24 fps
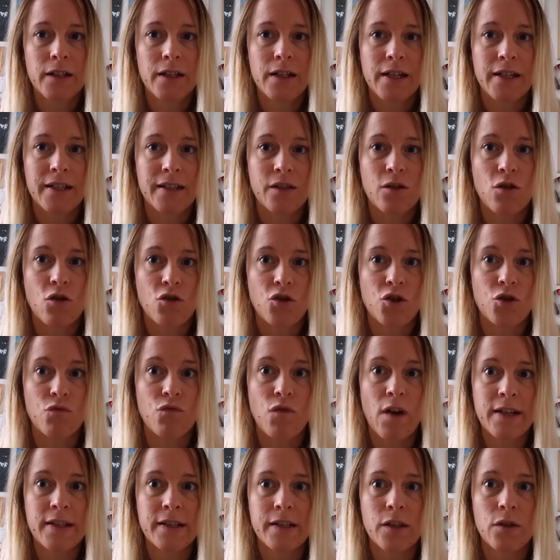It's got to
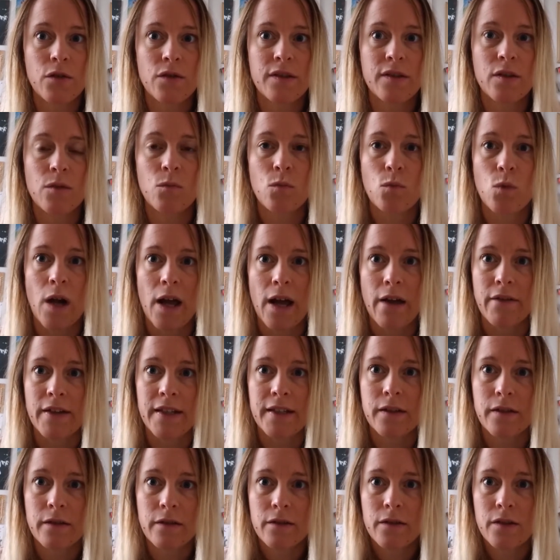rescue somewhere,
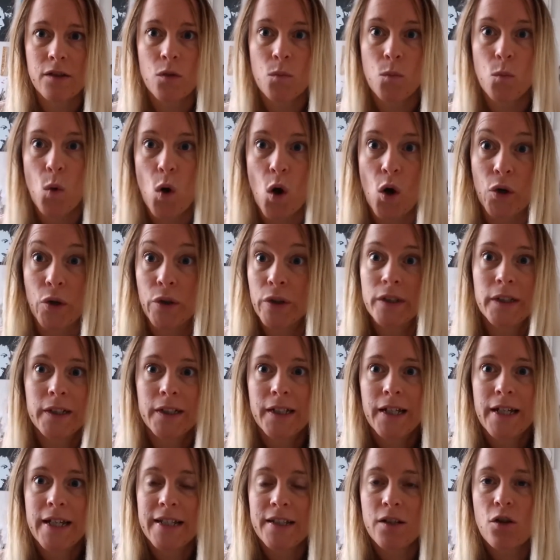it's someone.
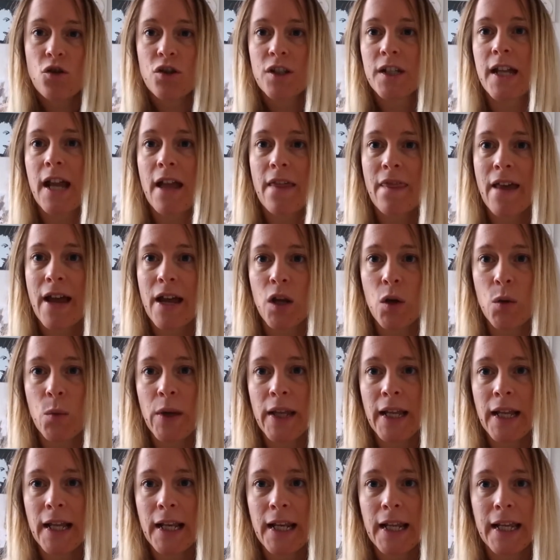It's got to get there
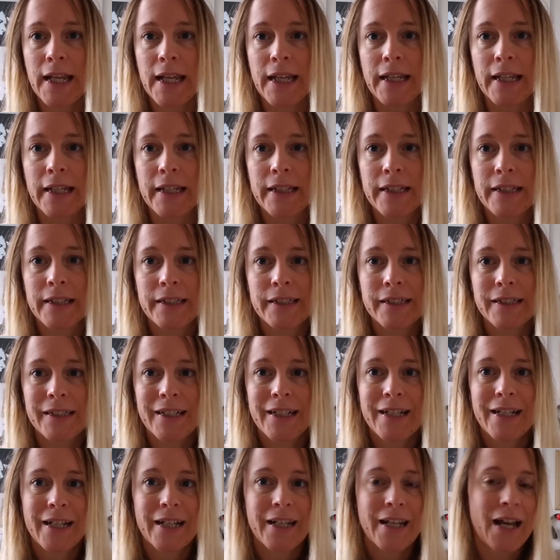quickly.
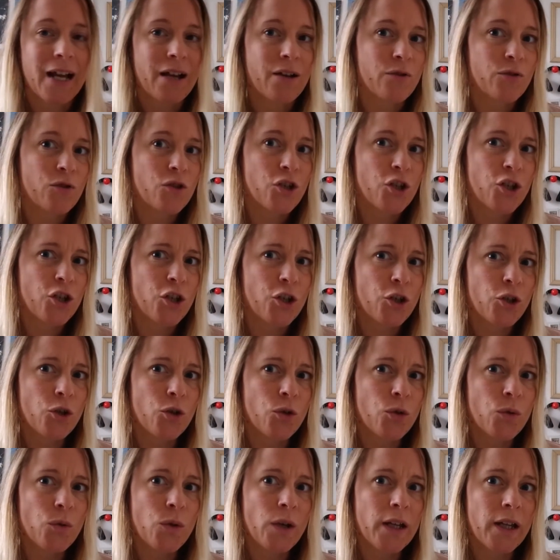Now, do
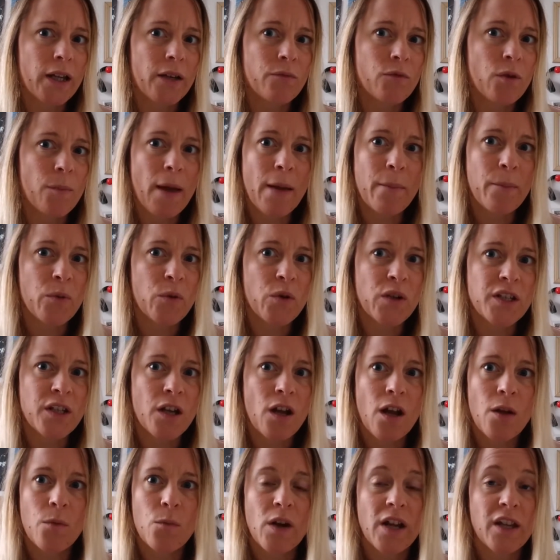you remember a
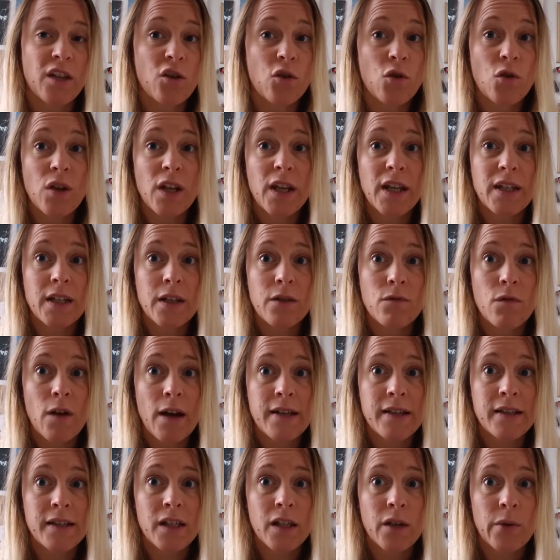time where you needed
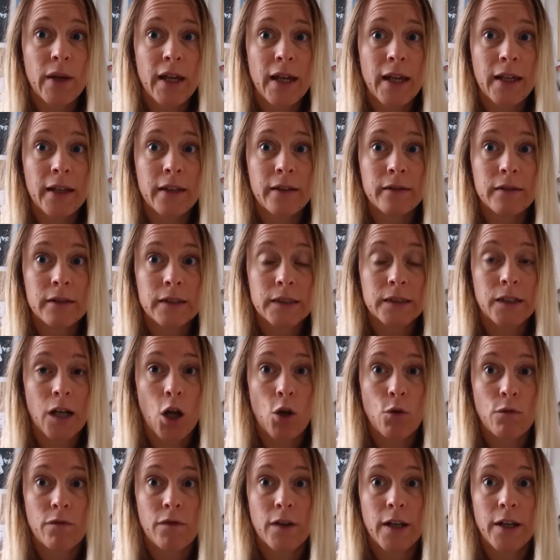rescuing?
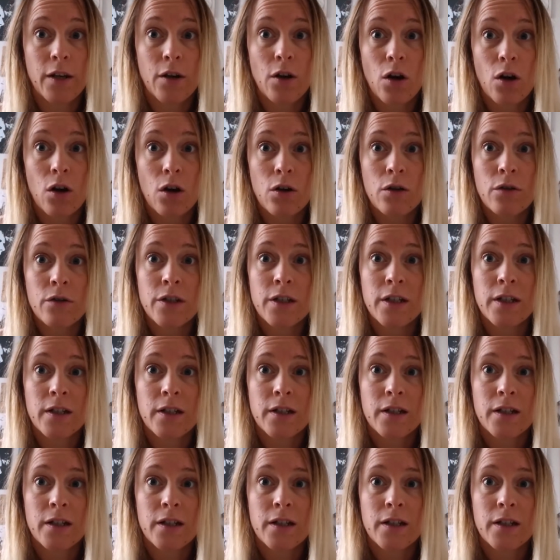Hopefully not.